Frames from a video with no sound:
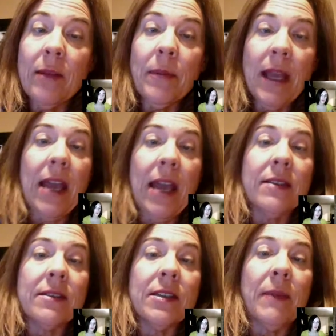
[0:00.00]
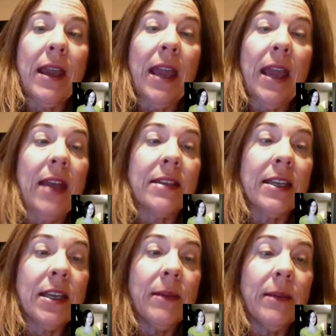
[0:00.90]
plans to make
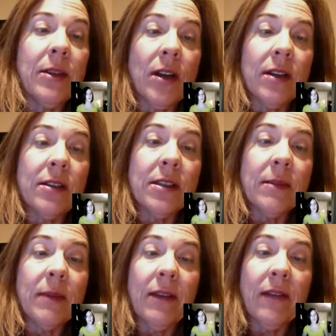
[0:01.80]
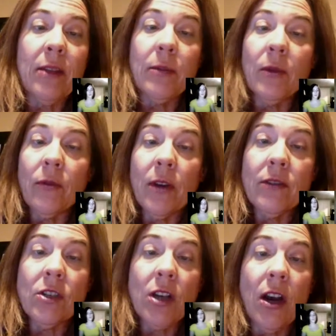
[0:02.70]
anti-TB drugs to be available free of
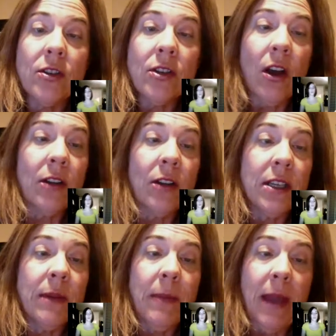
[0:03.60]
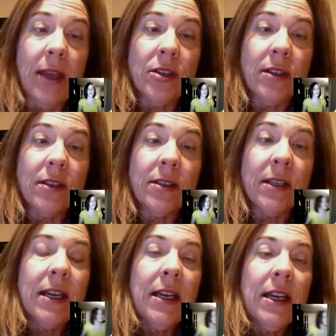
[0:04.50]
charge to all TB patients.
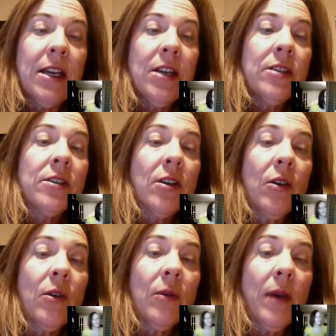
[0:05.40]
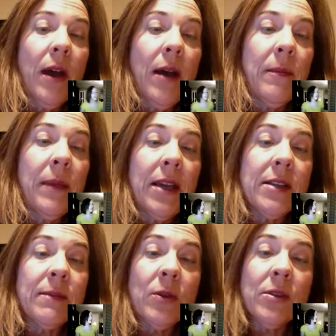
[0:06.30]
So
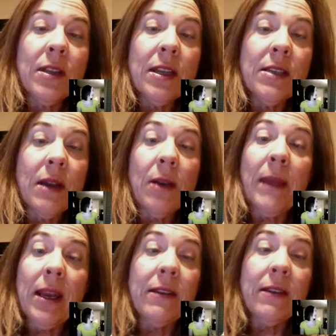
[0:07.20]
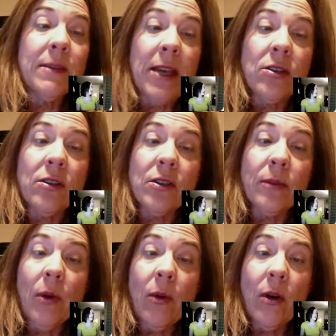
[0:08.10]
because many of these patients are
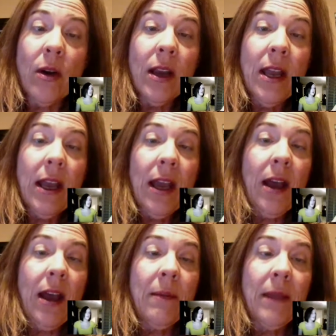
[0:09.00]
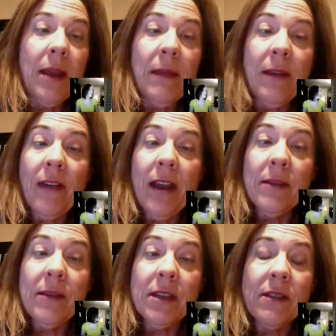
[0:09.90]
poor and may find
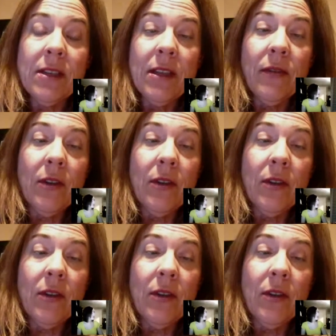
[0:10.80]
themselves difficult